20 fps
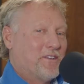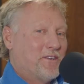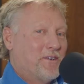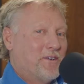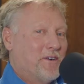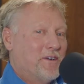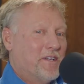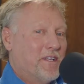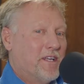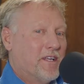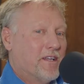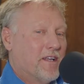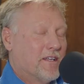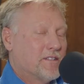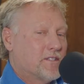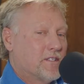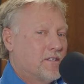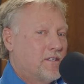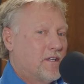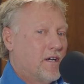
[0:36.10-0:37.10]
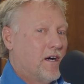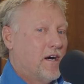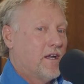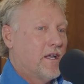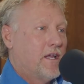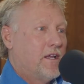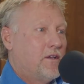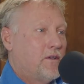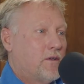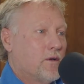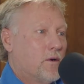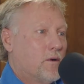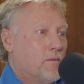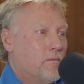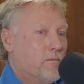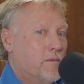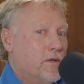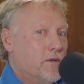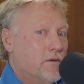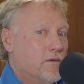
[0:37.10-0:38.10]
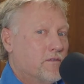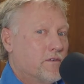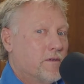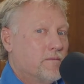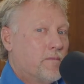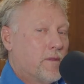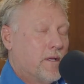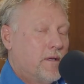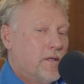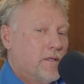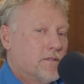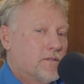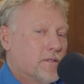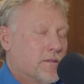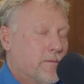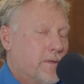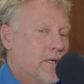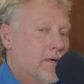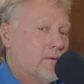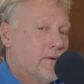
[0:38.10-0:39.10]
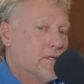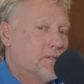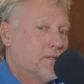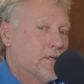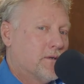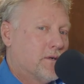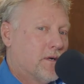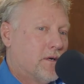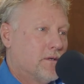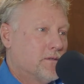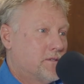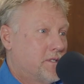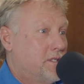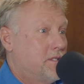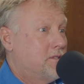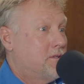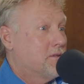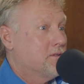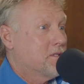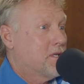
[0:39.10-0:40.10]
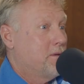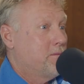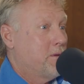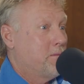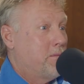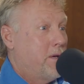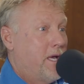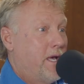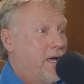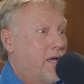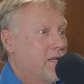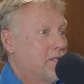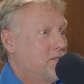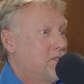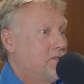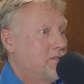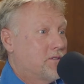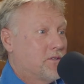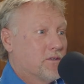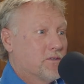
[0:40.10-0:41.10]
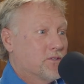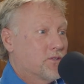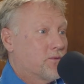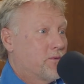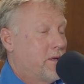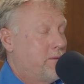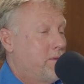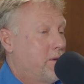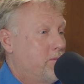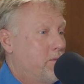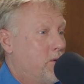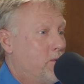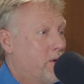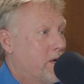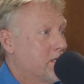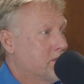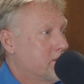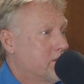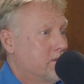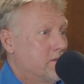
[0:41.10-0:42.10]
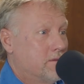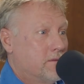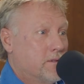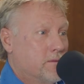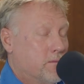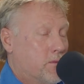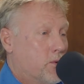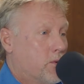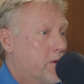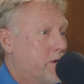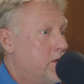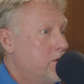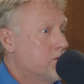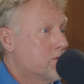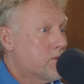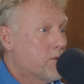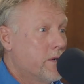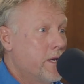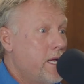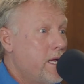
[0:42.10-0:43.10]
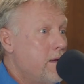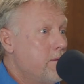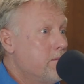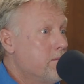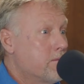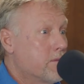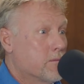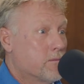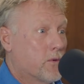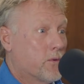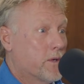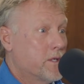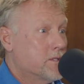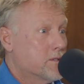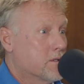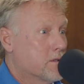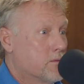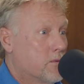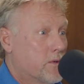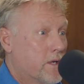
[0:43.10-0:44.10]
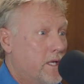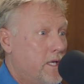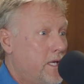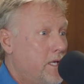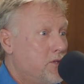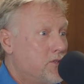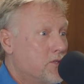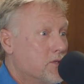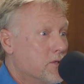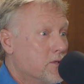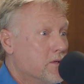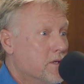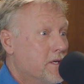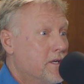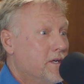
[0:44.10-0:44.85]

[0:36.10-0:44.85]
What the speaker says: I could do it. And I said, Dottie, don't move. So the bear runs across, and he starts coming back, and she starts screaming more. And I said, the more you scream, the more he's going to want to eat you.